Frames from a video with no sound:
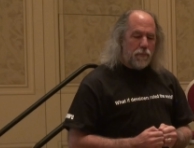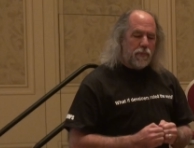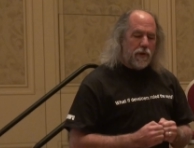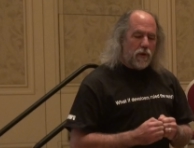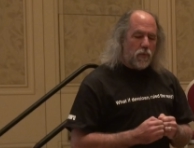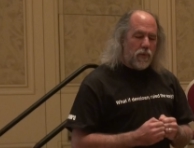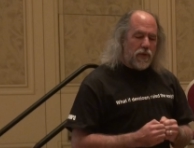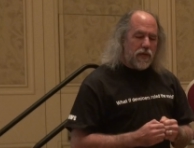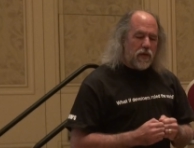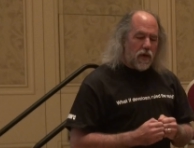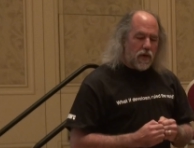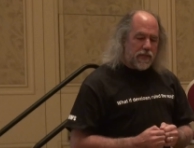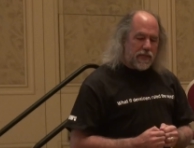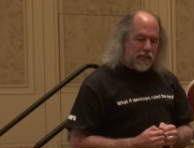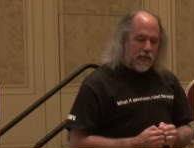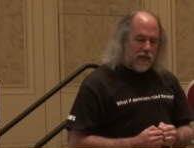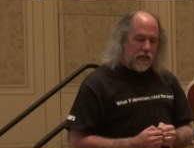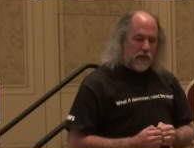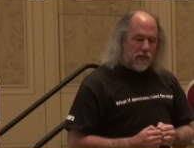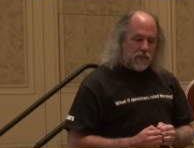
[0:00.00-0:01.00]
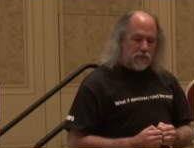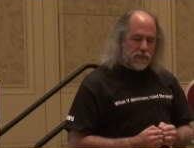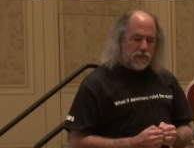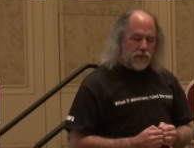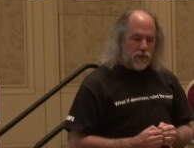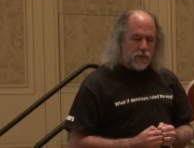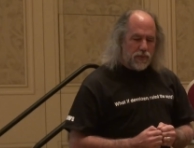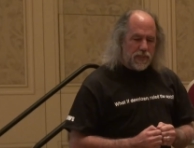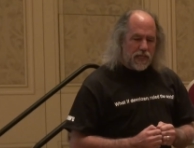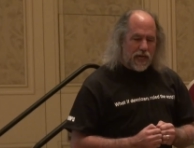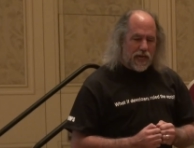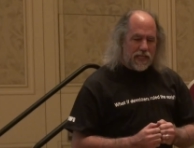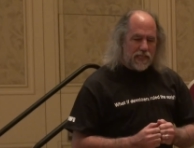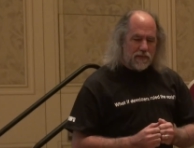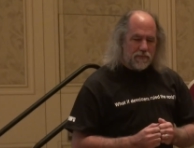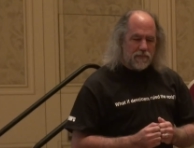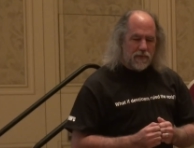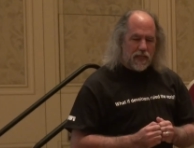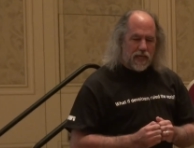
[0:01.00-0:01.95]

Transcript: but we are kings who, kind of